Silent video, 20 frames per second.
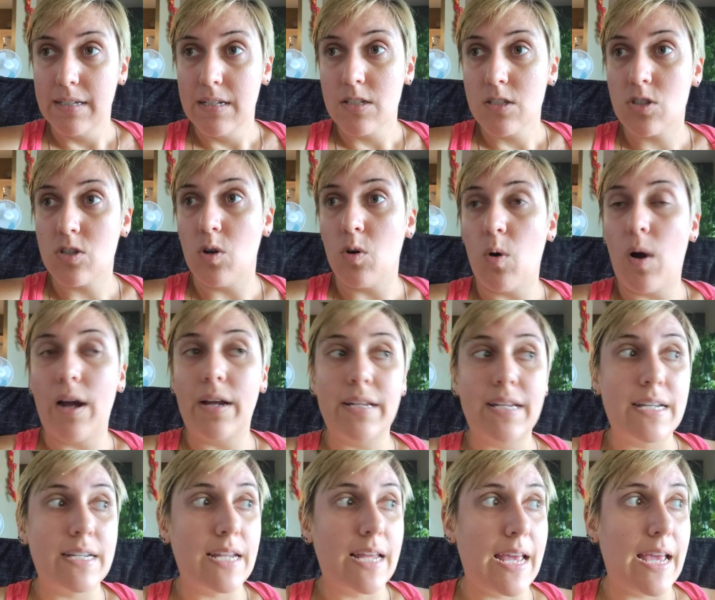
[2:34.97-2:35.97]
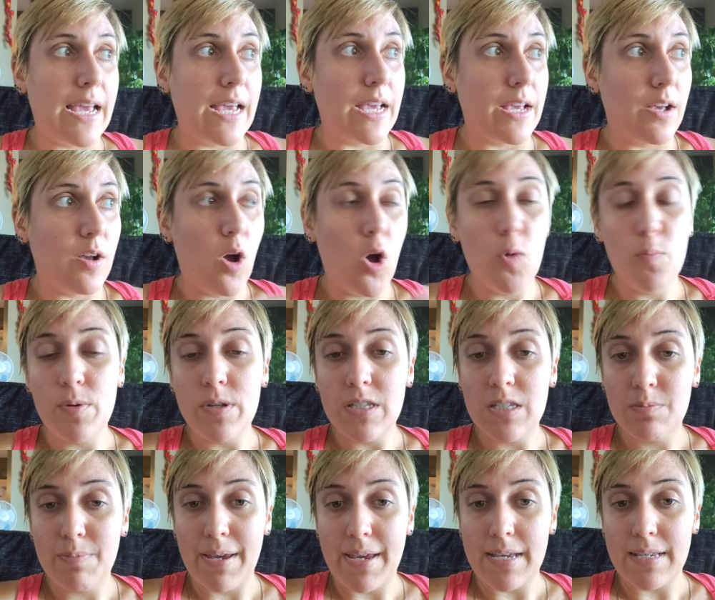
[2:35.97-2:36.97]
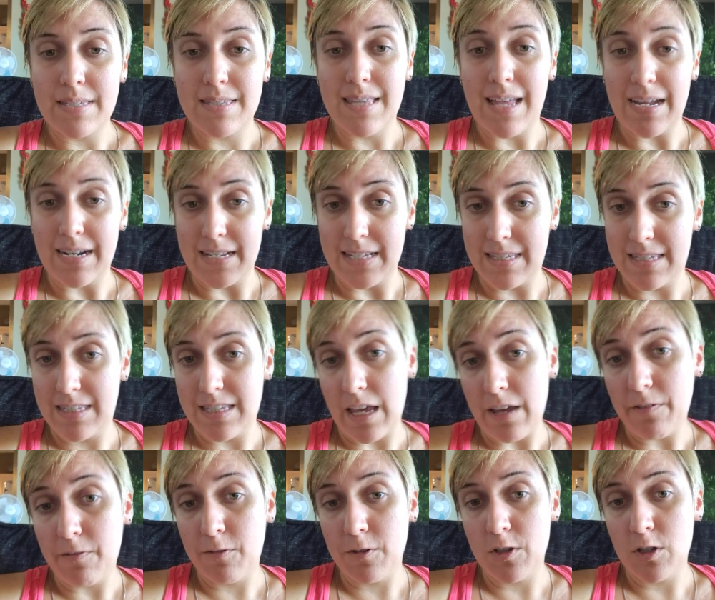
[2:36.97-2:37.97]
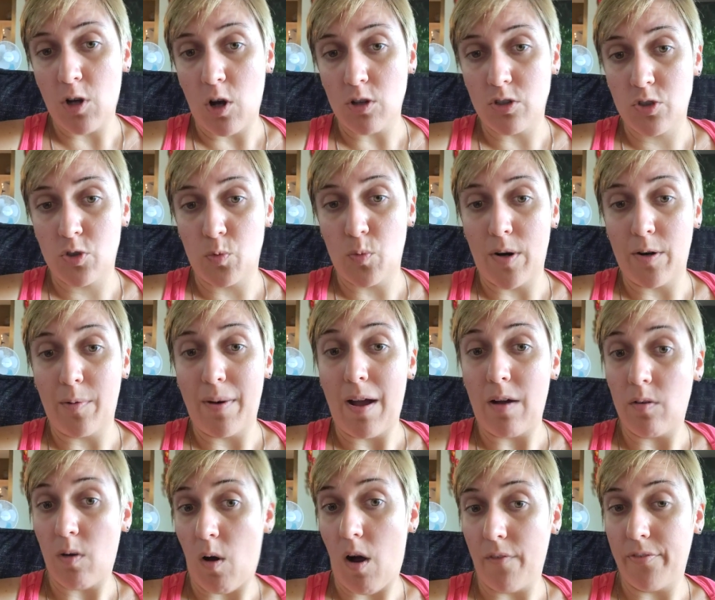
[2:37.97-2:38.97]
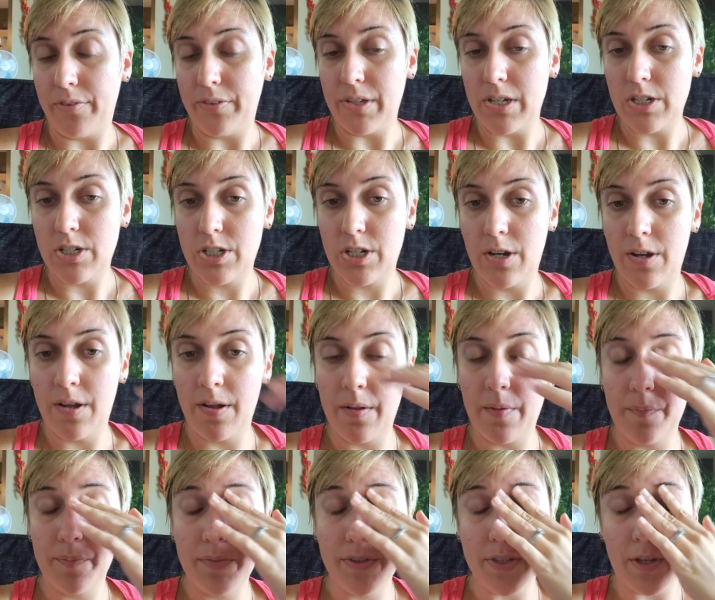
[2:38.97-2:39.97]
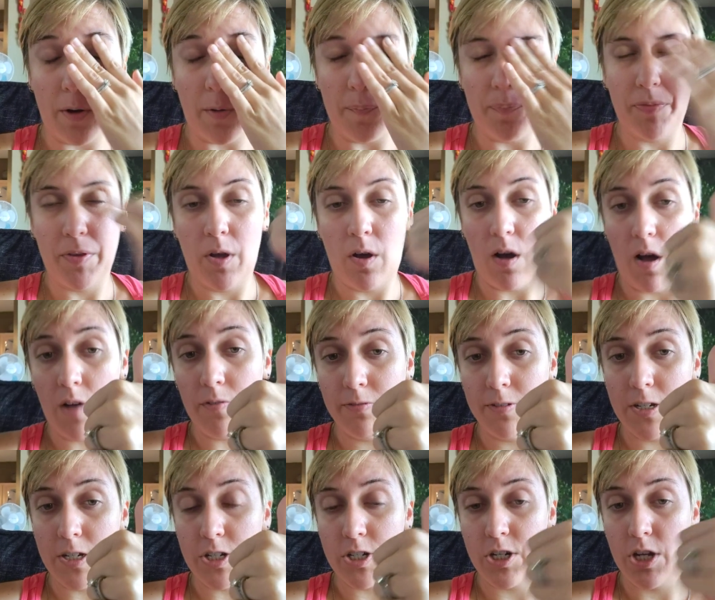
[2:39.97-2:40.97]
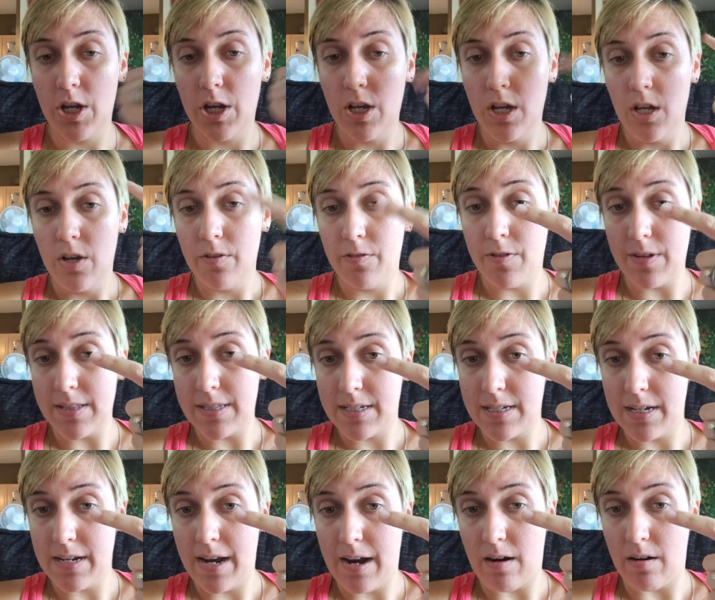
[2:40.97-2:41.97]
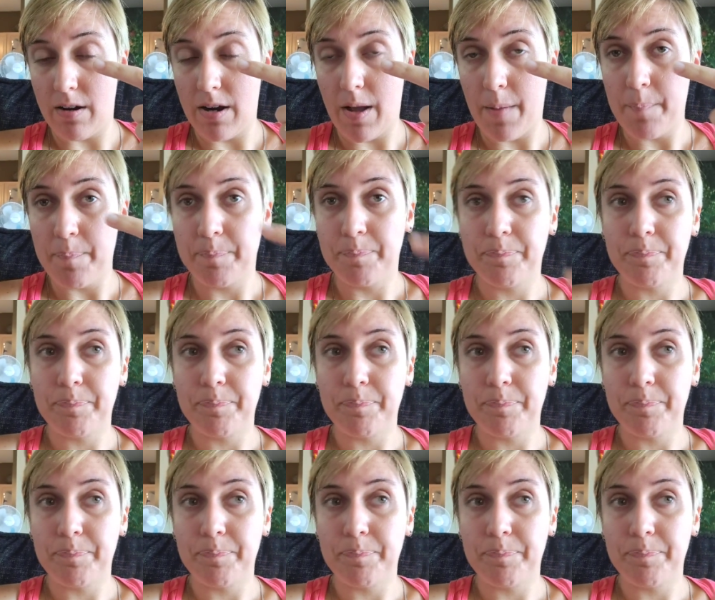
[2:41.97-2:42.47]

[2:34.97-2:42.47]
So I need a open space that is safe for the dogs to run around off leash. So off leash, fenced in area.